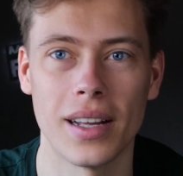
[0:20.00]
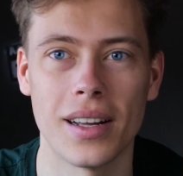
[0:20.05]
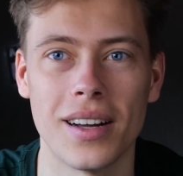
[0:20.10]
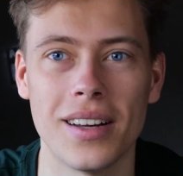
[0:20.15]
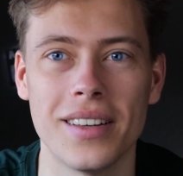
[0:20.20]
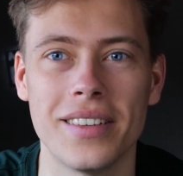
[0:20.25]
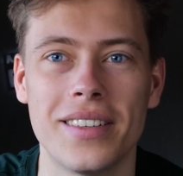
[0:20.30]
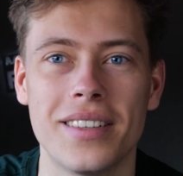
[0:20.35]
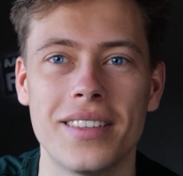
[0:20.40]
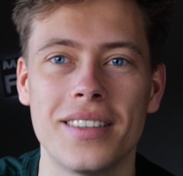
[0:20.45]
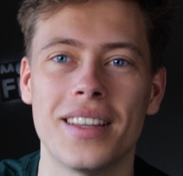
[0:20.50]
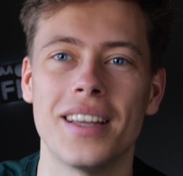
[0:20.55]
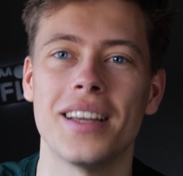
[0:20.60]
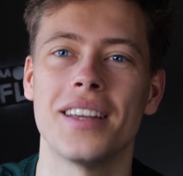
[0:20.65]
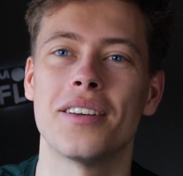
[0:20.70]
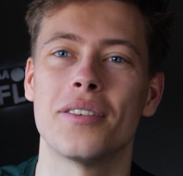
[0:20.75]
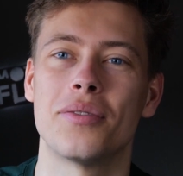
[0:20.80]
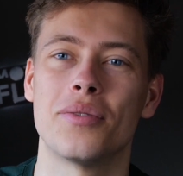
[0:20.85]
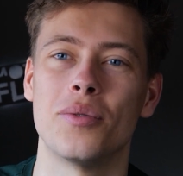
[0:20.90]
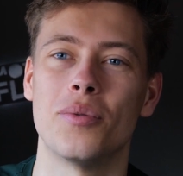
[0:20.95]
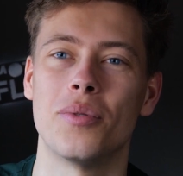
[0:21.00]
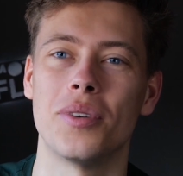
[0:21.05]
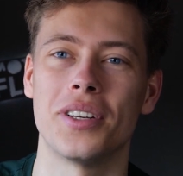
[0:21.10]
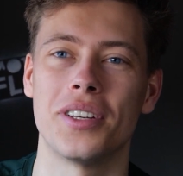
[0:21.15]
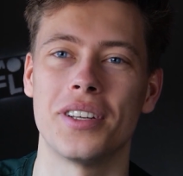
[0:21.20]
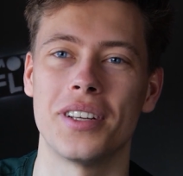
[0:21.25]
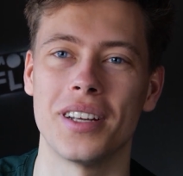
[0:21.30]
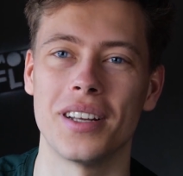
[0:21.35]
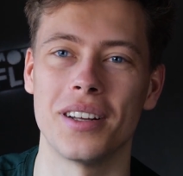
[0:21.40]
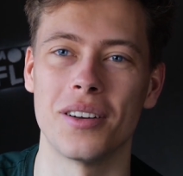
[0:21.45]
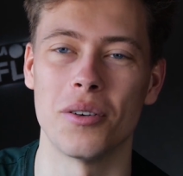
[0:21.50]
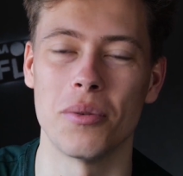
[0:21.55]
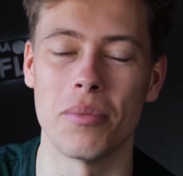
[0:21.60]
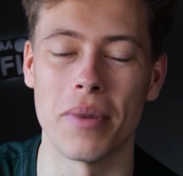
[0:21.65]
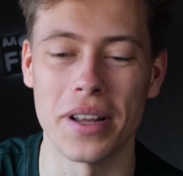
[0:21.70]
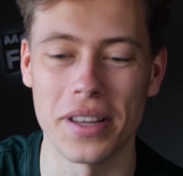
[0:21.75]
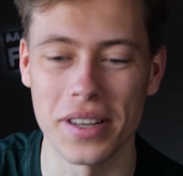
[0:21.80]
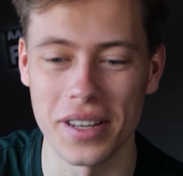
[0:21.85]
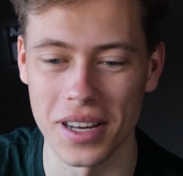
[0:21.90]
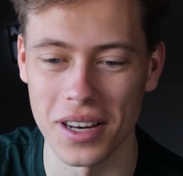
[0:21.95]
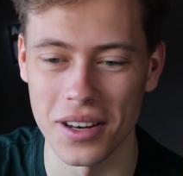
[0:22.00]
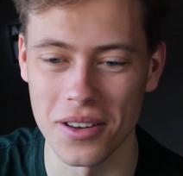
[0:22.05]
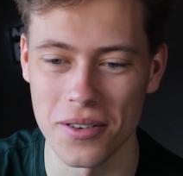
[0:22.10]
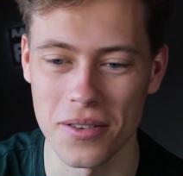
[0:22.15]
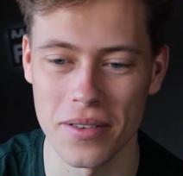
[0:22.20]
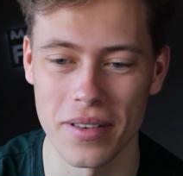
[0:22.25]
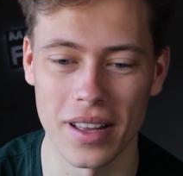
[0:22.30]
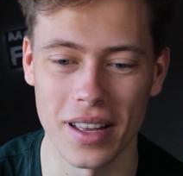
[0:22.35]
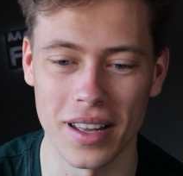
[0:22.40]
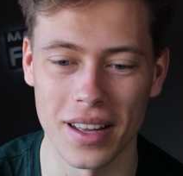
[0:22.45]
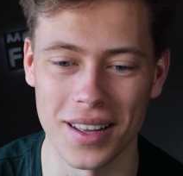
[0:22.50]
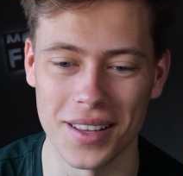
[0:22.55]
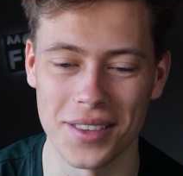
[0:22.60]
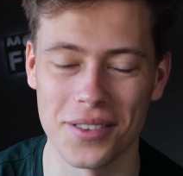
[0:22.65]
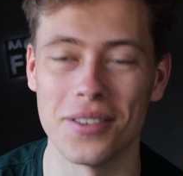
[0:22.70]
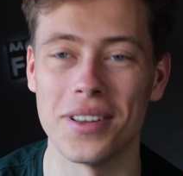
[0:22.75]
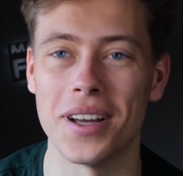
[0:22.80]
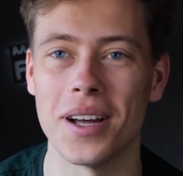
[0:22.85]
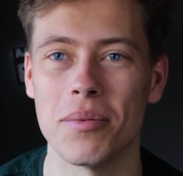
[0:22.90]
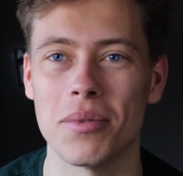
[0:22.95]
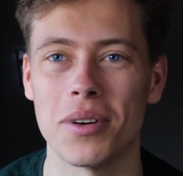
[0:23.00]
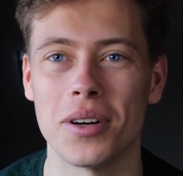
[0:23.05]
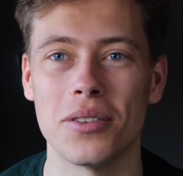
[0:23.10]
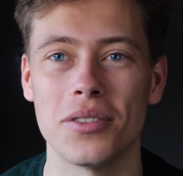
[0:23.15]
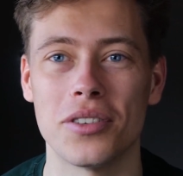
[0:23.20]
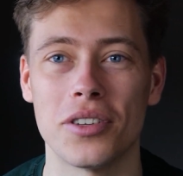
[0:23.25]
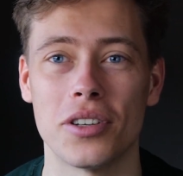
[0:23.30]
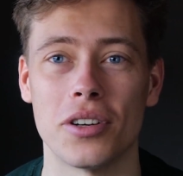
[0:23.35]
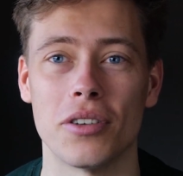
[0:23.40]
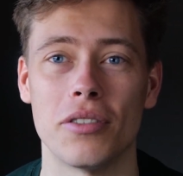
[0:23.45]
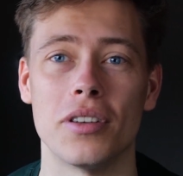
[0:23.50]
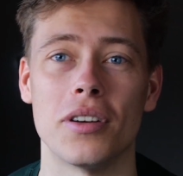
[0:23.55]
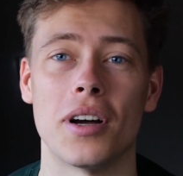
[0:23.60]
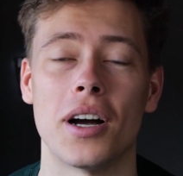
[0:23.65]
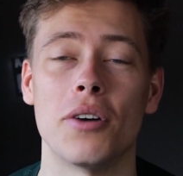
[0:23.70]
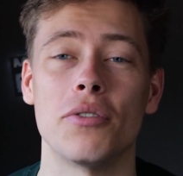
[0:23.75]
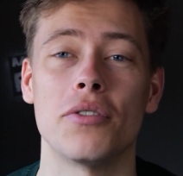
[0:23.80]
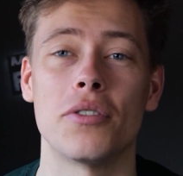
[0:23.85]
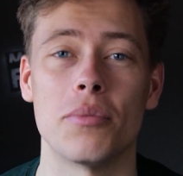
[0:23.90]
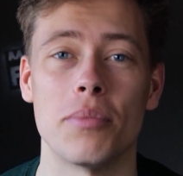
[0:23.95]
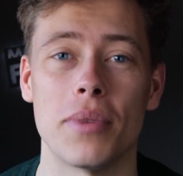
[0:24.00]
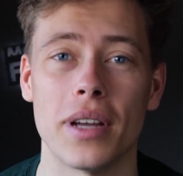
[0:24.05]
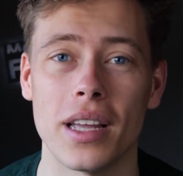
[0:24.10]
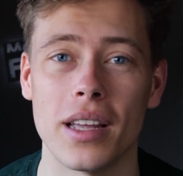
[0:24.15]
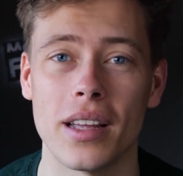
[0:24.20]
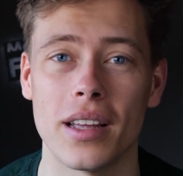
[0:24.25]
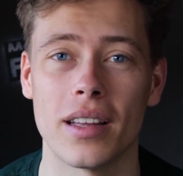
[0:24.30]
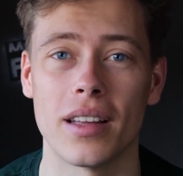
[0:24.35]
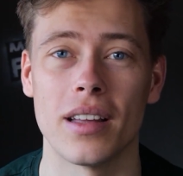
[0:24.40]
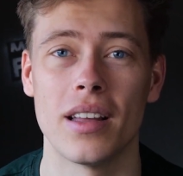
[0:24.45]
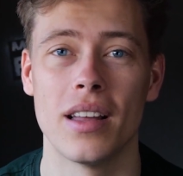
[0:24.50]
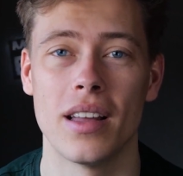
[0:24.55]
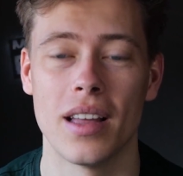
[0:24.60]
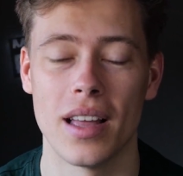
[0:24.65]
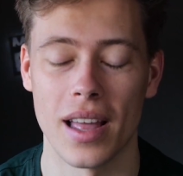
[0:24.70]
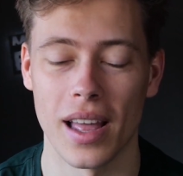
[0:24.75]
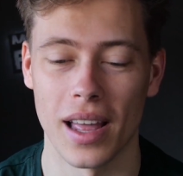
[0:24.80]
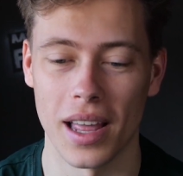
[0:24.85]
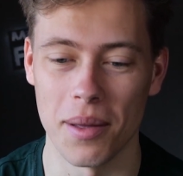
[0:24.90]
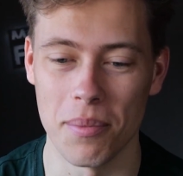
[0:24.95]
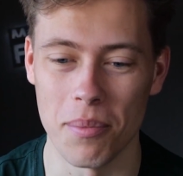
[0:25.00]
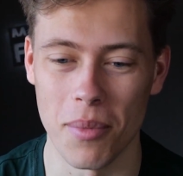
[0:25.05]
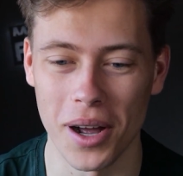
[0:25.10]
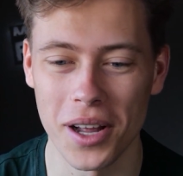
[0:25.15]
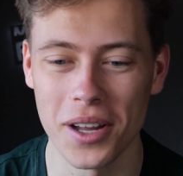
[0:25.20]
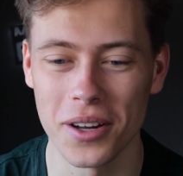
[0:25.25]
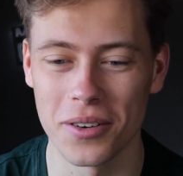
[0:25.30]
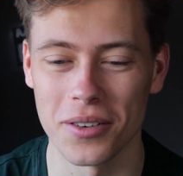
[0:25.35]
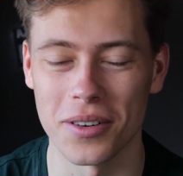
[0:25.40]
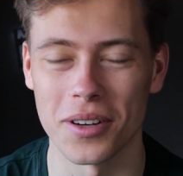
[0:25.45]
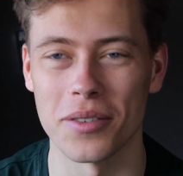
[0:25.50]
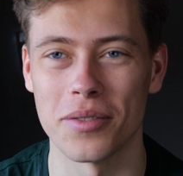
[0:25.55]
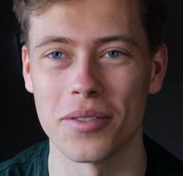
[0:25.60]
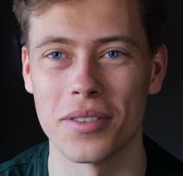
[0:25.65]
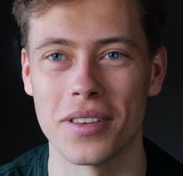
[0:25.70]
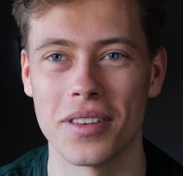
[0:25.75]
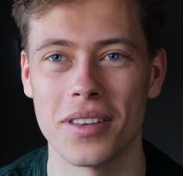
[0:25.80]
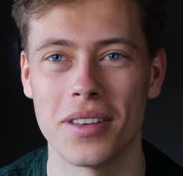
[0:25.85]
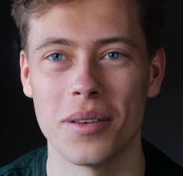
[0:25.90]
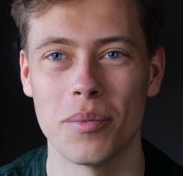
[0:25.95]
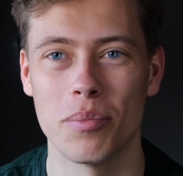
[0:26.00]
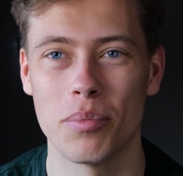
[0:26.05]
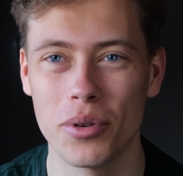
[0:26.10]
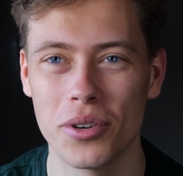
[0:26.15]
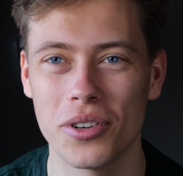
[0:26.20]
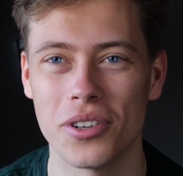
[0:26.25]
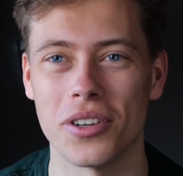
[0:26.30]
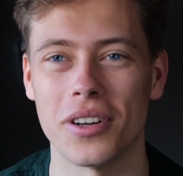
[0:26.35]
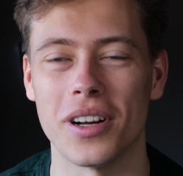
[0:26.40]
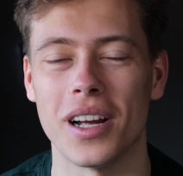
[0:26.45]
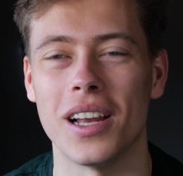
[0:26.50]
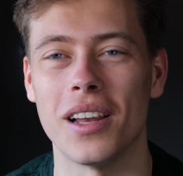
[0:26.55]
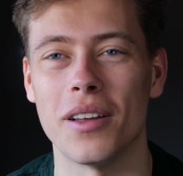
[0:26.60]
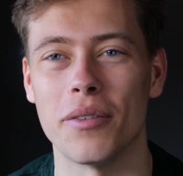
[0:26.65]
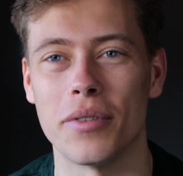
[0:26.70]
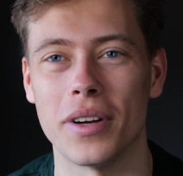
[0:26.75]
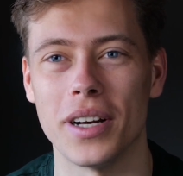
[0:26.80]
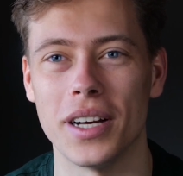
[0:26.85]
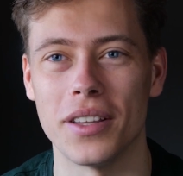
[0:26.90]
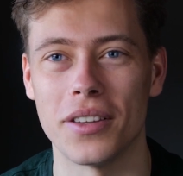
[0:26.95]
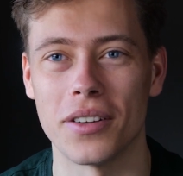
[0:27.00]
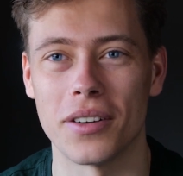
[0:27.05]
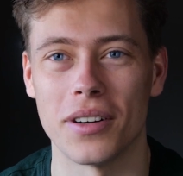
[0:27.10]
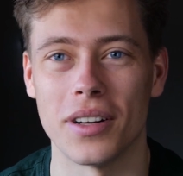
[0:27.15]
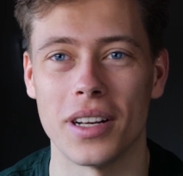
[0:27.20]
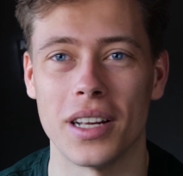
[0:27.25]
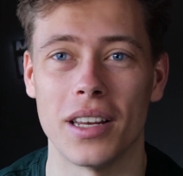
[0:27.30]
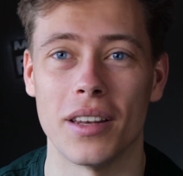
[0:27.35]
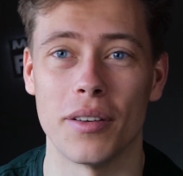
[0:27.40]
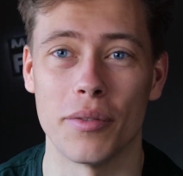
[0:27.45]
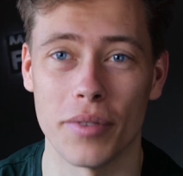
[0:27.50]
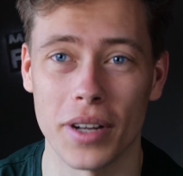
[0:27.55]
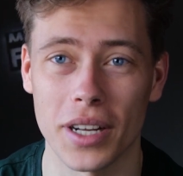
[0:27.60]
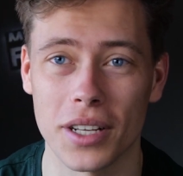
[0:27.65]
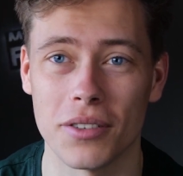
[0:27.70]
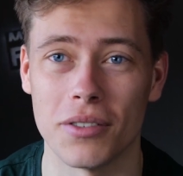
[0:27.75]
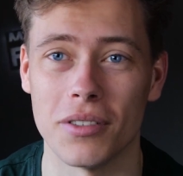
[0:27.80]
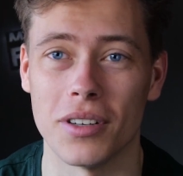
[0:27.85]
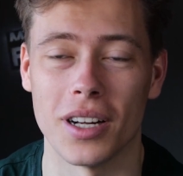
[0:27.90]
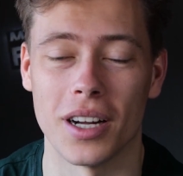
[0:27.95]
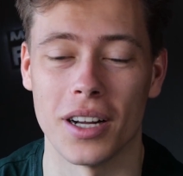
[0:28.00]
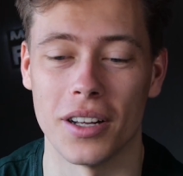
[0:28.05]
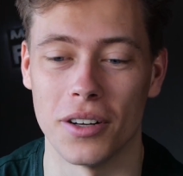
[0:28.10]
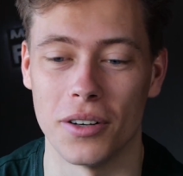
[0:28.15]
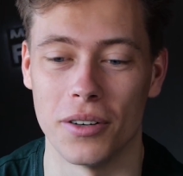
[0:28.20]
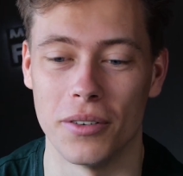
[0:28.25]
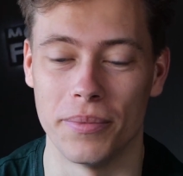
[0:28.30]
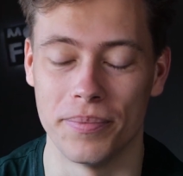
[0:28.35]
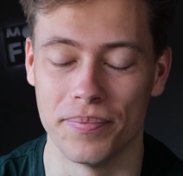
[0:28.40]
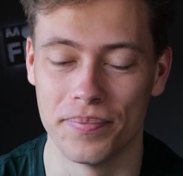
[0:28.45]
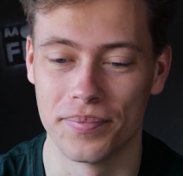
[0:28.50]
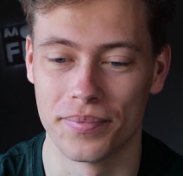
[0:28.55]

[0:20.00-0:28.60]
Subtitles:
guys, thank you for watching on my channel. Today I'm going to show you how to make a Minecraft pusher elevator in Factory.io.